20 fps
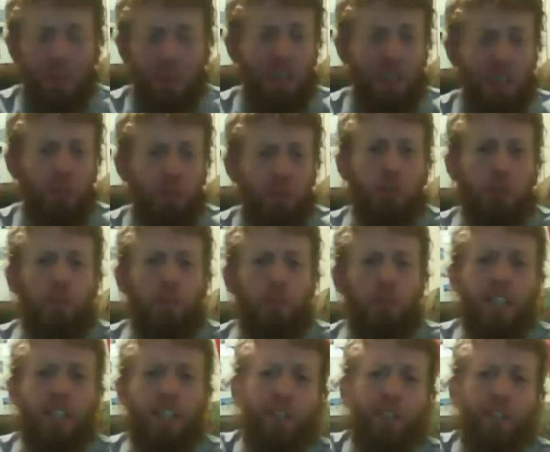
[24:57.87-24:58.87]
you, you
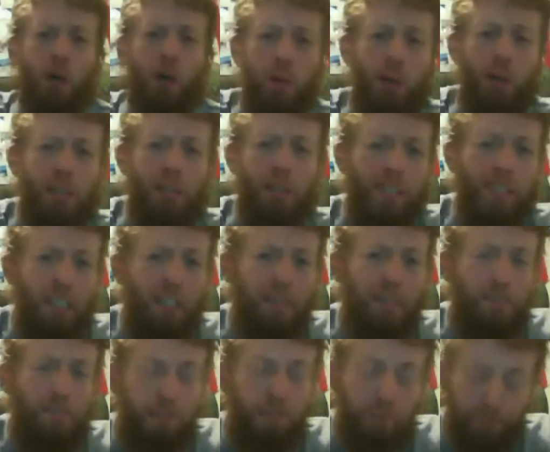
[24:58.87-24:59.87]
started homebrewing
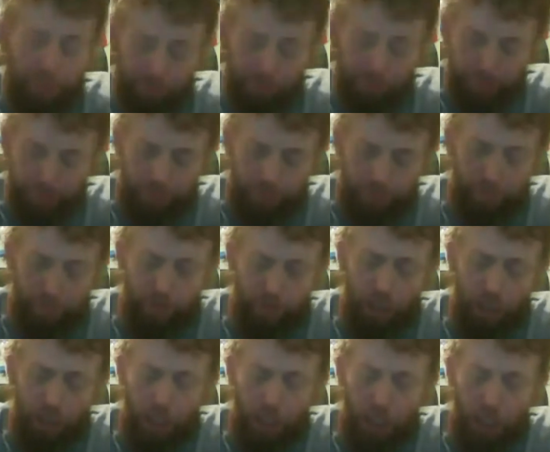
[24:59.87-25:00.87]
yourself.
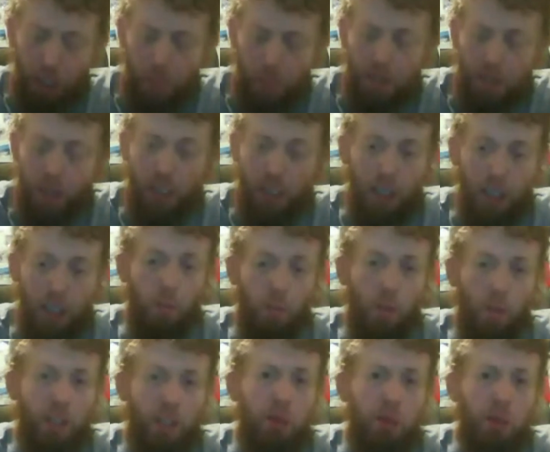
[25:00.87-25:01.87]
Um,
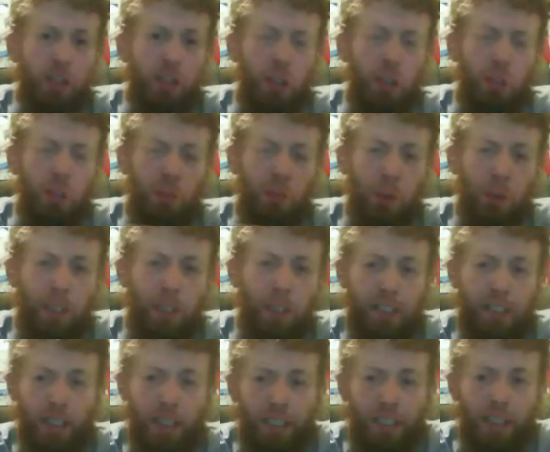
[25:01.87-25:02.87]
when you was homebrewing,
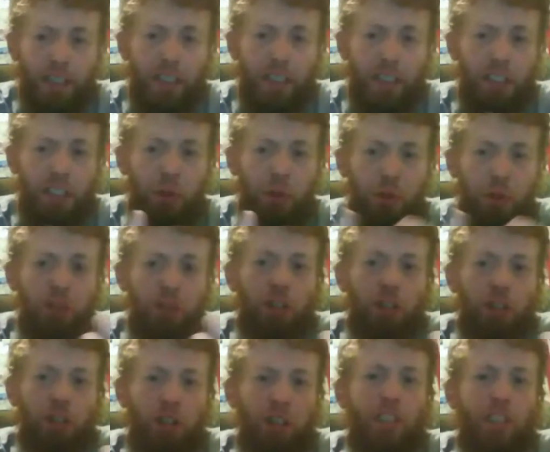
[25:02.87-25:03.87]
did you
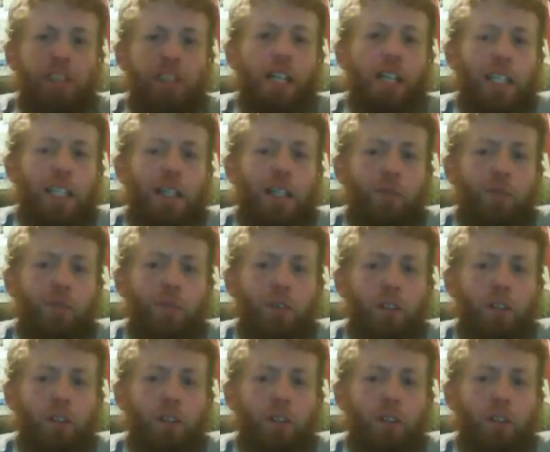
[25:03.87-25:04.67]
notice any